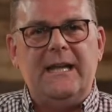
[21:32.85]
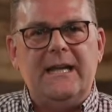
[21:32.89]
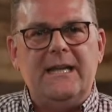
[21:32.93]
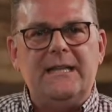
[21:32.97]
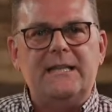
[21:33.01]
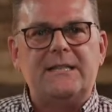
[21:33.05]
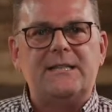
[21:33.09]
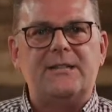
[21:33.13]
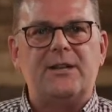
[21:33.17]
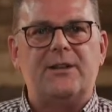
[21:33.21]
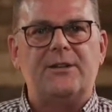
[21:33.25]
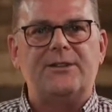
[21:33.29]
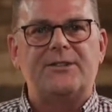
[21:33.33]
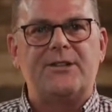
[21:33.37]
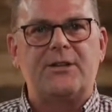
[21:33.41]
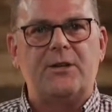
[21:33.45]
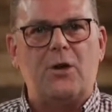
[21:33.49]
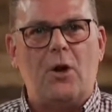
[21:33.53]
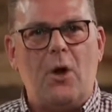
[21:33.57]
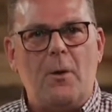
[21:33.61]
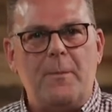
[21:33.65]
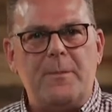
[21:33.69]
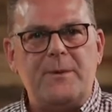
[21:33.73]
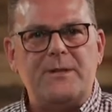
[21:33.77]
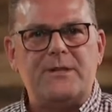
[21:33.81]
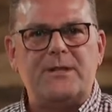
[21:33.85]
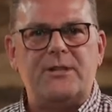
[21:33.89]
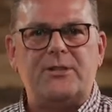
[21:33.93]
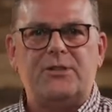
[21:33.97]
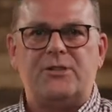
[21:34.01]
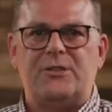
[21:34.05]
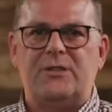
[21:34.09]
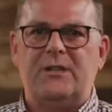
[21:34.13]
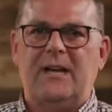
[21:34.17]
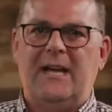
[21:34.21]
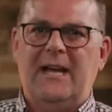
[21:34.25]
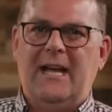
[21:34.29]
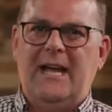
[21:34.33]
insults and
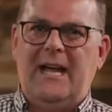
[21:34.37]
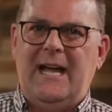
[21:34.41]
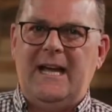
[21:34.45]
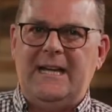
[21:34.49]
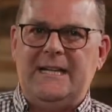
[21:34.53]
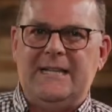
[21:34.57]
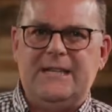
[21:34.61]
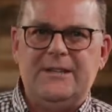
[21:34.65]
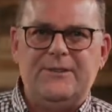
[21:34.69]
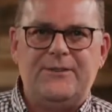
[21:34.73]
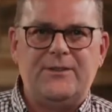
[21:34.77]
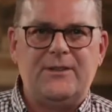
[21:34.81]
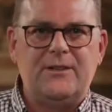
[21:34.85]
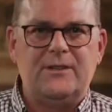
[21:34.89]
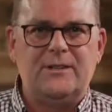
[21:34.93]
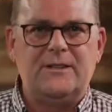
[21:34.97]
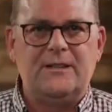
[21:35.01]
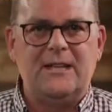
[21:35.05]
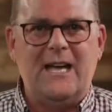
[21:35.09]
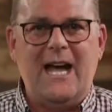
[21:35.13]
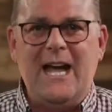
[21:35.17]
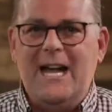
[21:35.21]
opposition and difficulty?